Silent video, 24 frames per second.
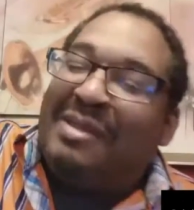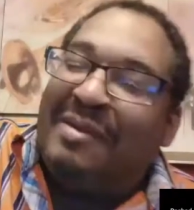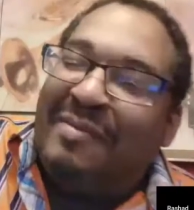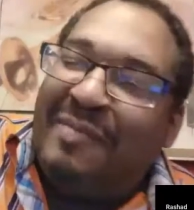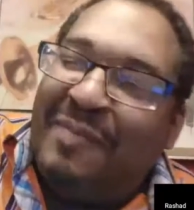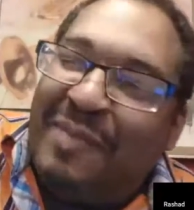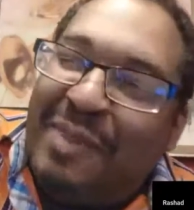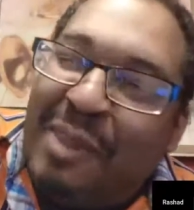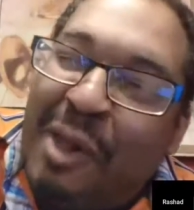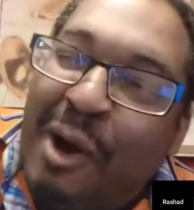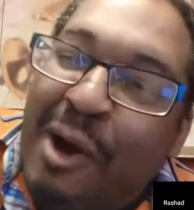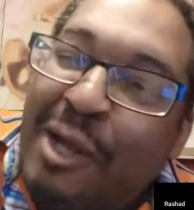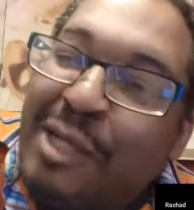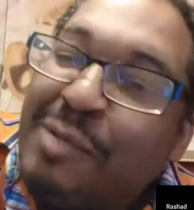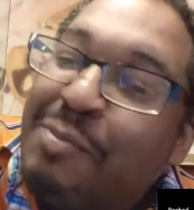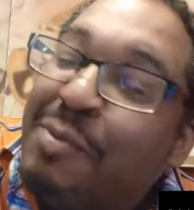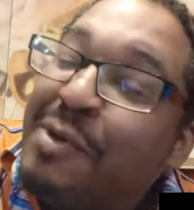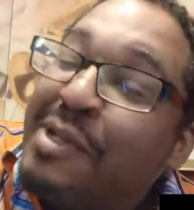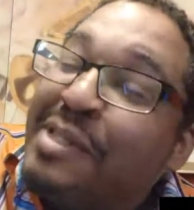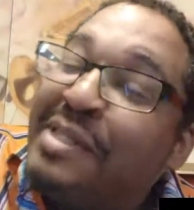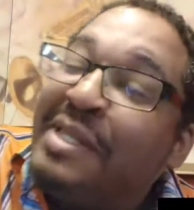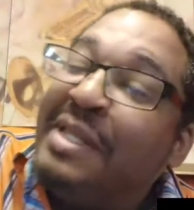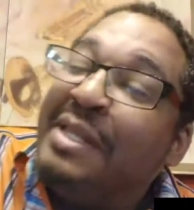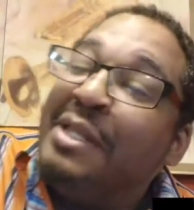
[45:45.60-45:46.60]
a large
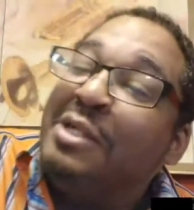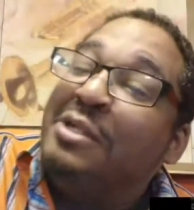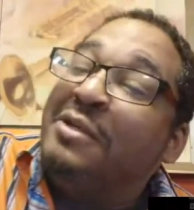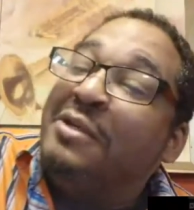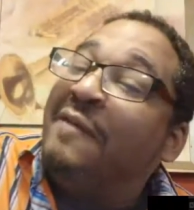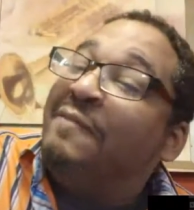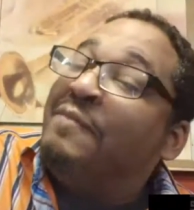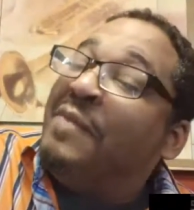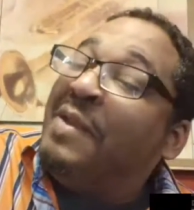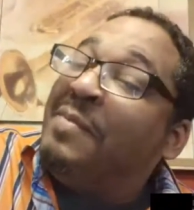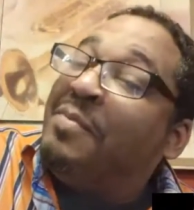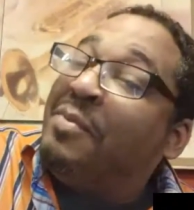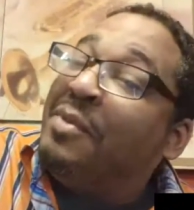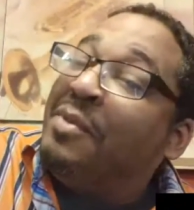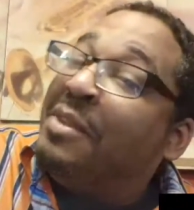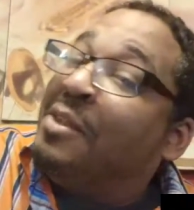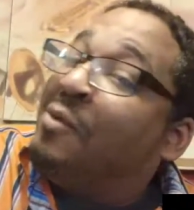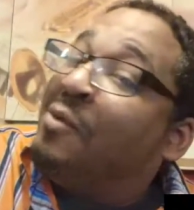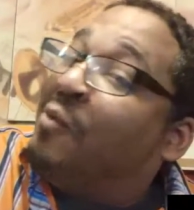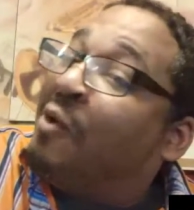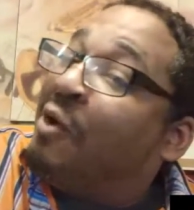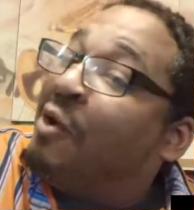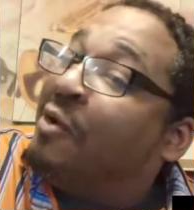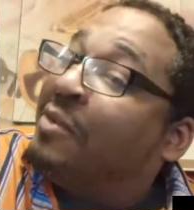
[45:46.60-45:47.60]
percentage of people in
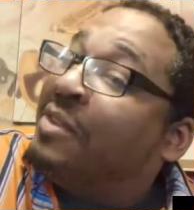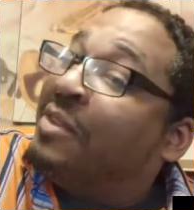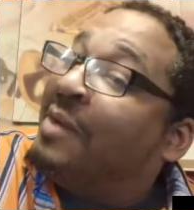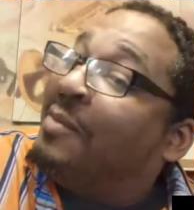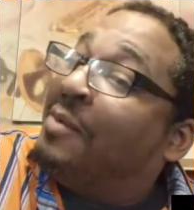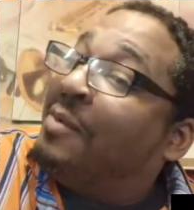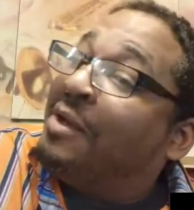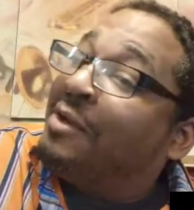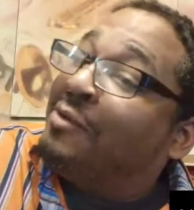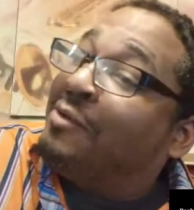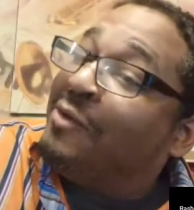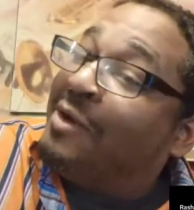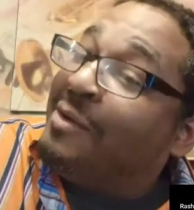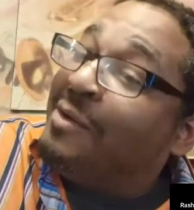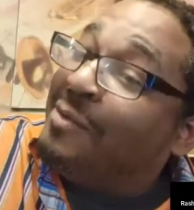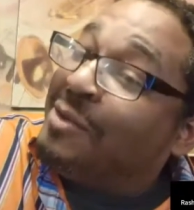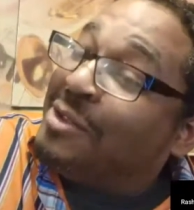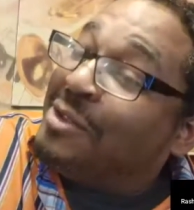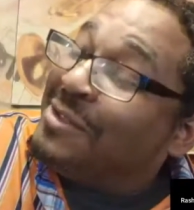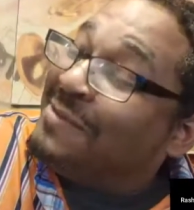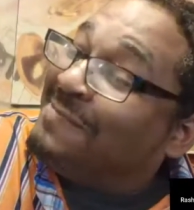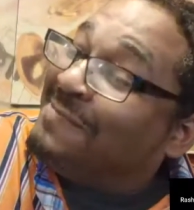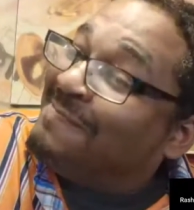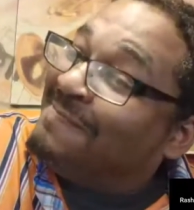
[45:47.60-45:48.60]
the world that would agree with you.